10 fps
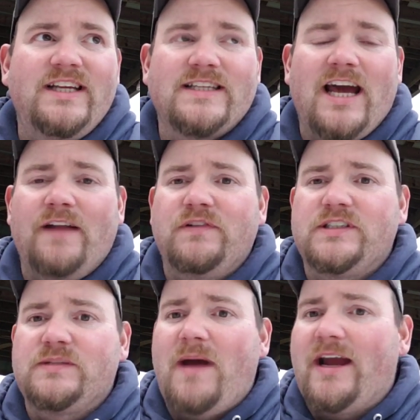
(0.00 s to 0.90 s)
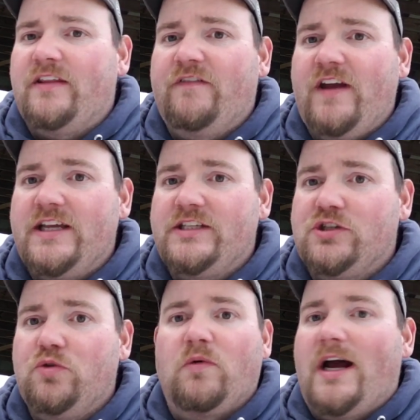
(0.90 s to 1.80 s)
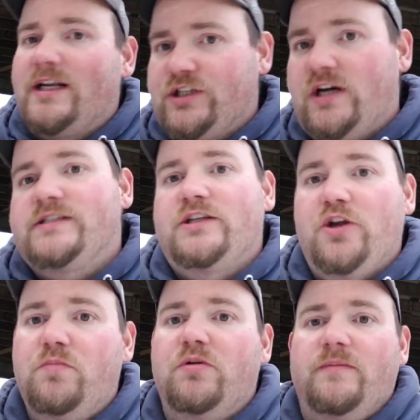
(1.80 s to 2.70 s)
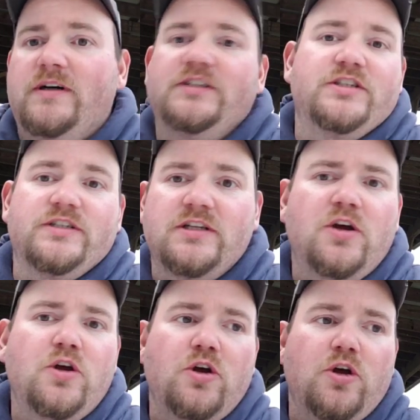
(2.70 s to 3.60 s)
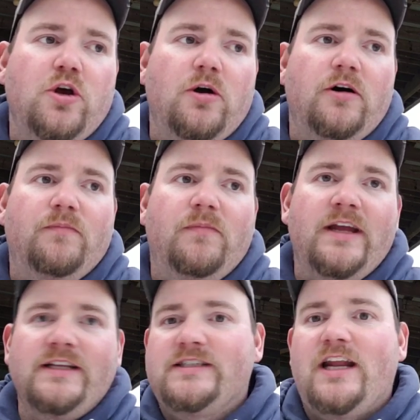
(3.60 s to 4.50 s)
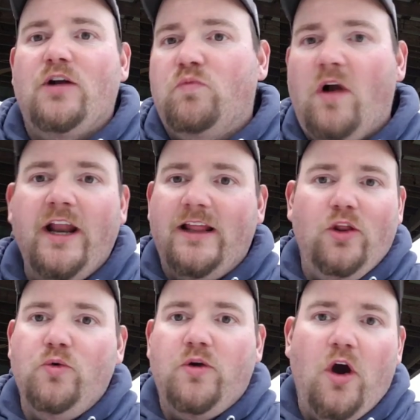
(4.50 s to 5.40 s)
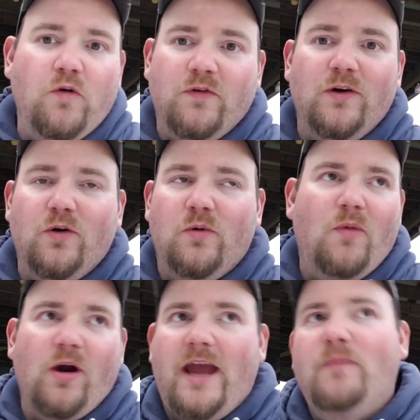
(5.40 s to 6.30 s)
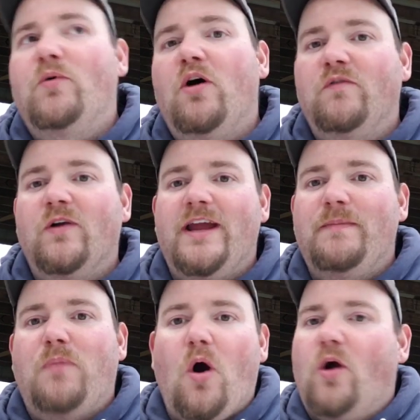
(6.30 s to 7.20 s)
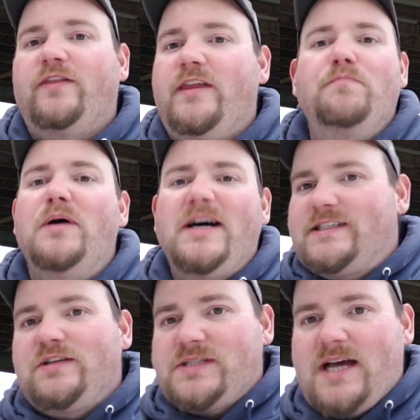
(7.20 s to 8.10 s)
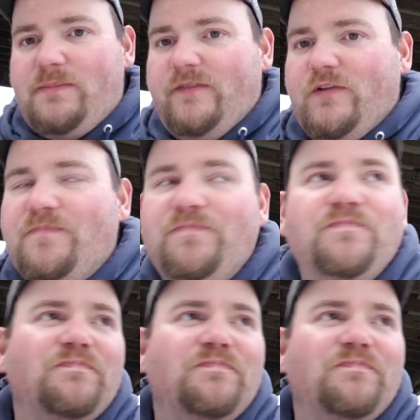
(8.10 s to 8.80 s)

is kind of a smack in the face to Rian Johnson, who pretty much just, instead of running Luke over or Mark Hamill over, he parked the bus on top of him.